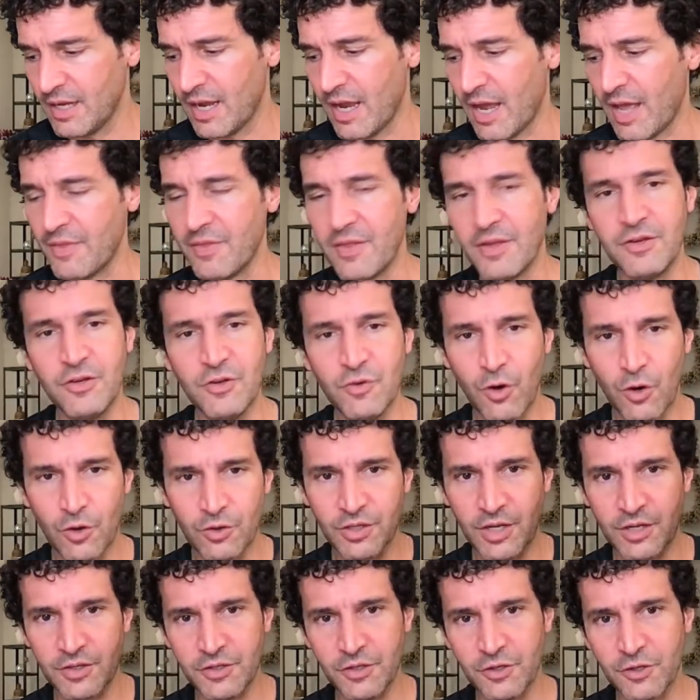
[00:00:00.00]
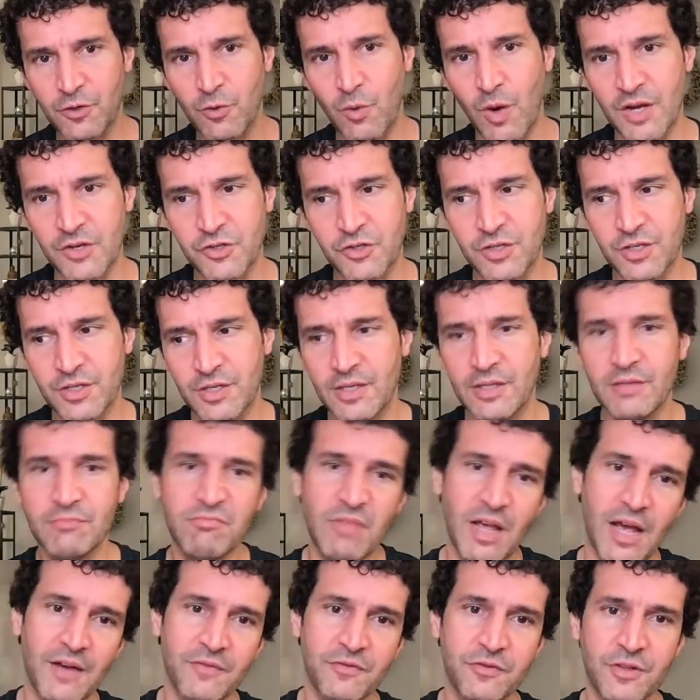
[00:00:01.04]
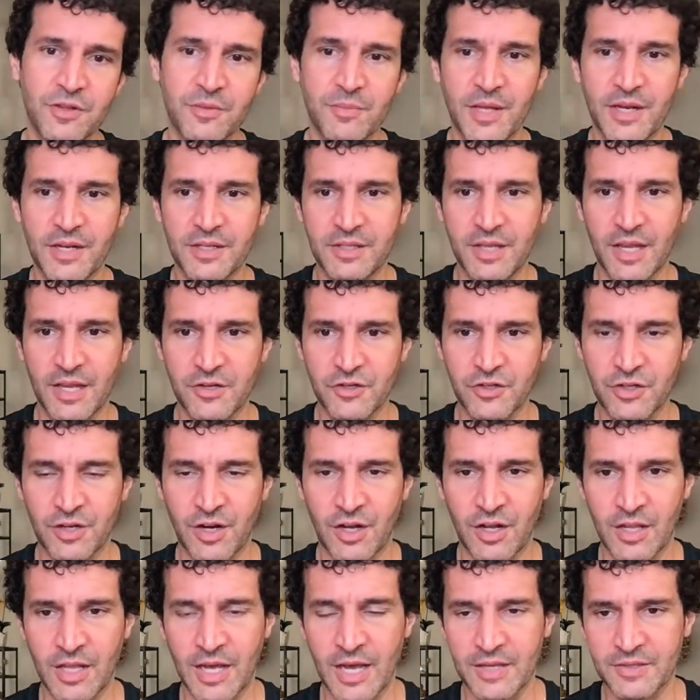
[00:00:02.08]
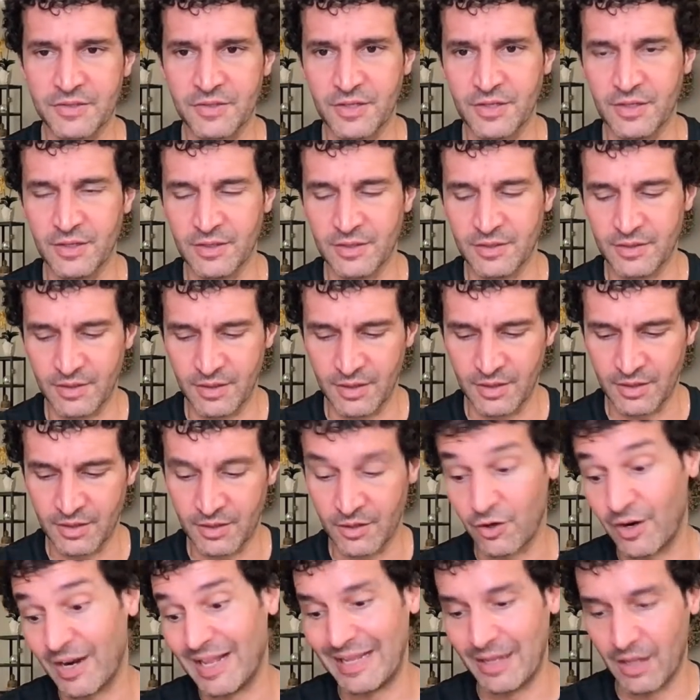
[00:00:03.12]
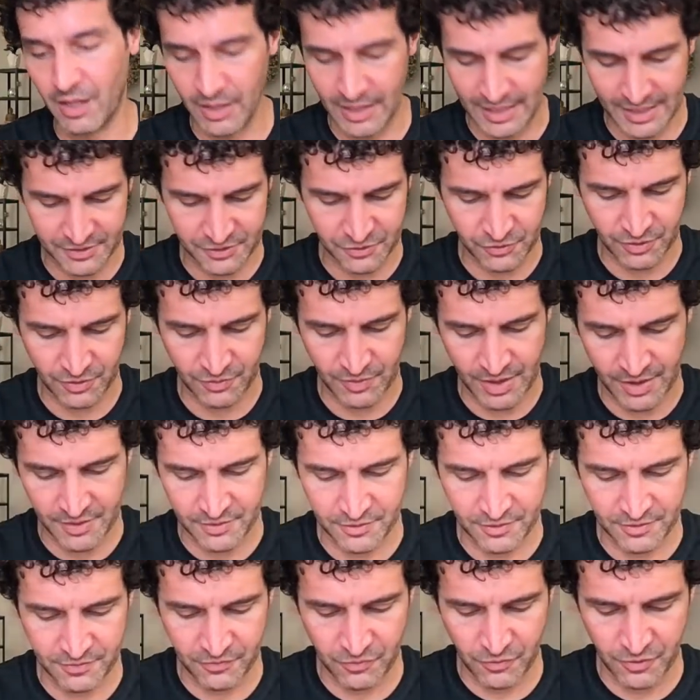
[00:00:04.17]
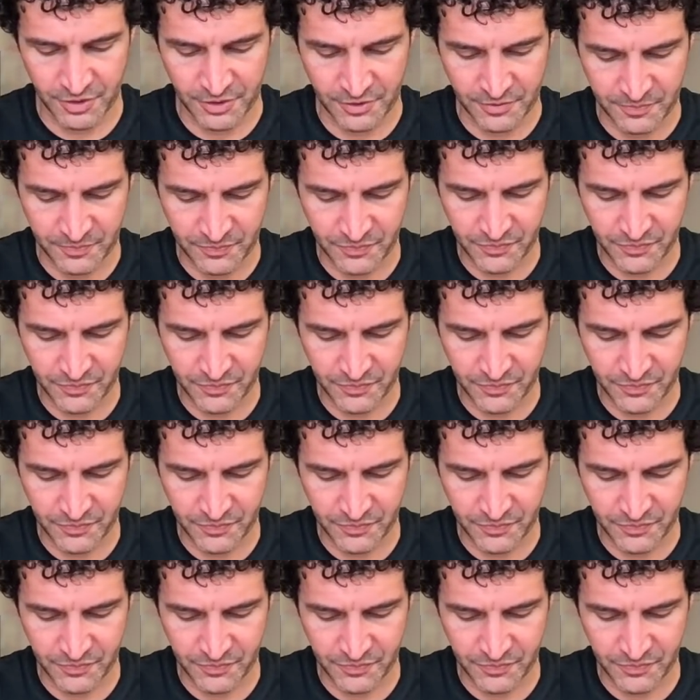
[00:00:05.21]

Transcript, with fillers: And then you hold on to your question, and after the meditation, I'll ask it, or I'll answer it rather for you.